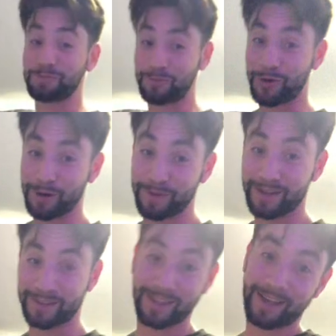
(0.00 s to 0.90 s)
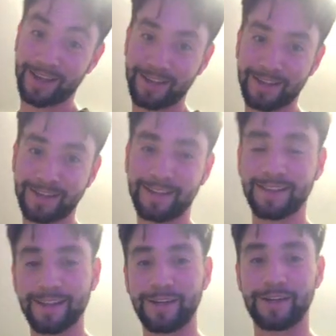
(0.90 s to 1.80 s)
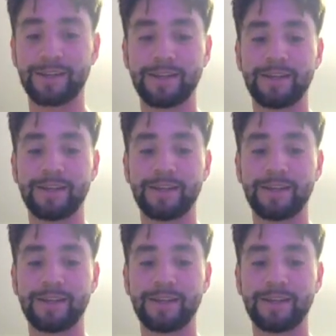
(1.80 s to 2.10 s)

more about that later.